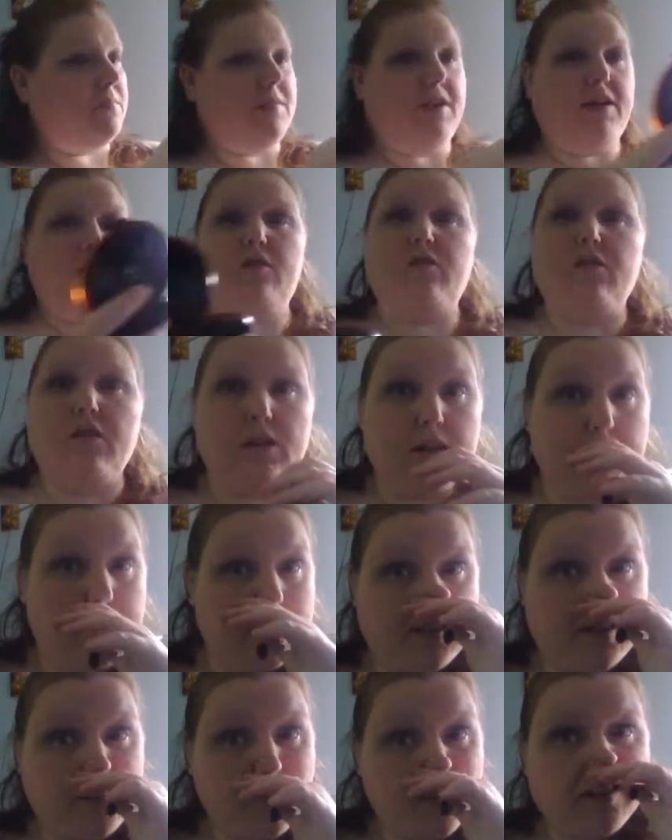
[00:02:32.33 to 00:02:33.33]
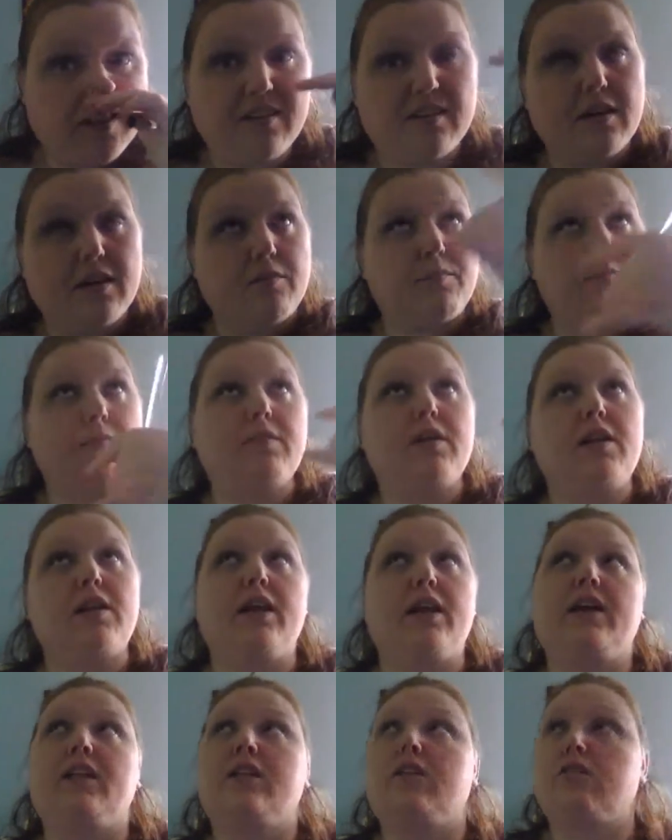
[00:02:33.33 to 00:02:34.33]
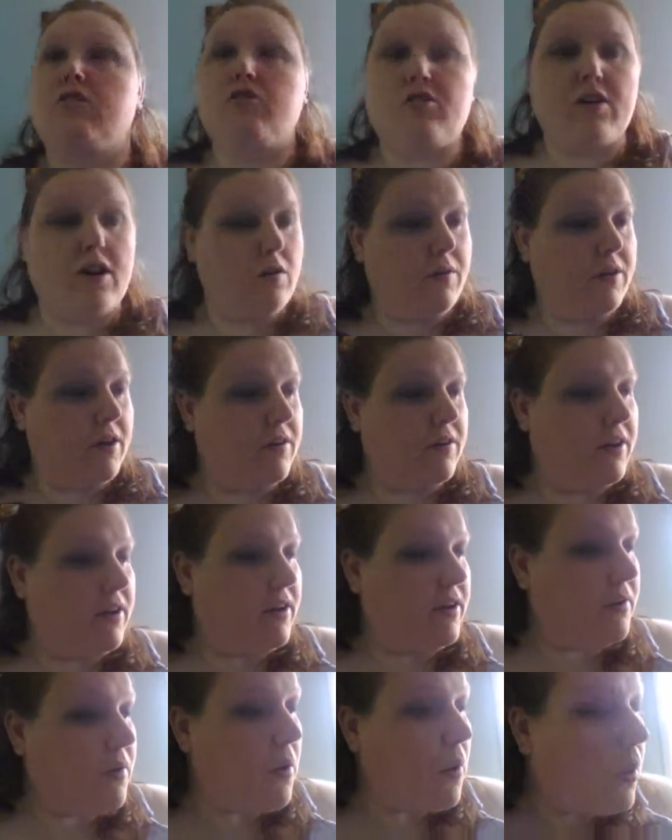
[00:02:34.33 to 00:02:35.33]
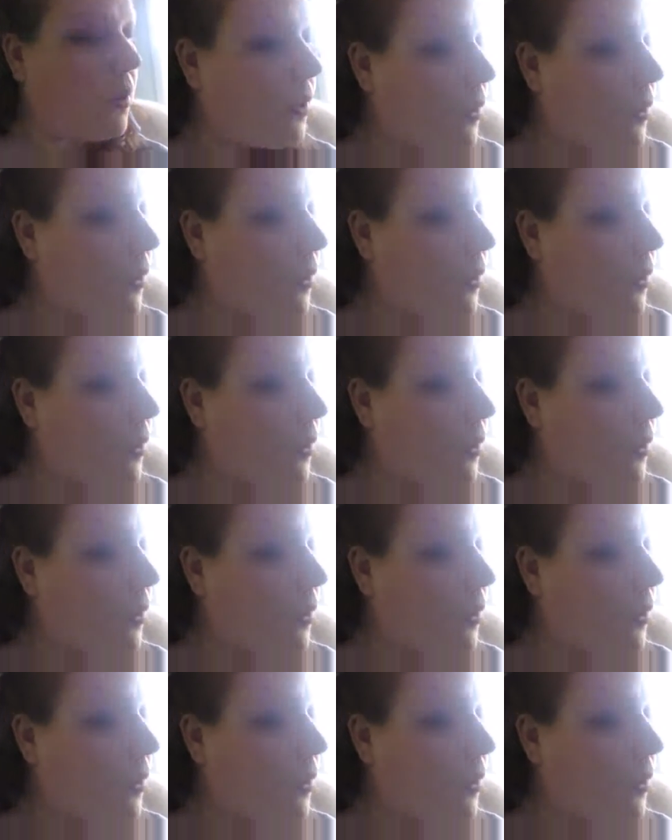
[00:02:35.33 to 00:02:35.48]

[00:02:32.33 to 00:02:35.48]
making sure that it's even because I'm in like a little shadow area here.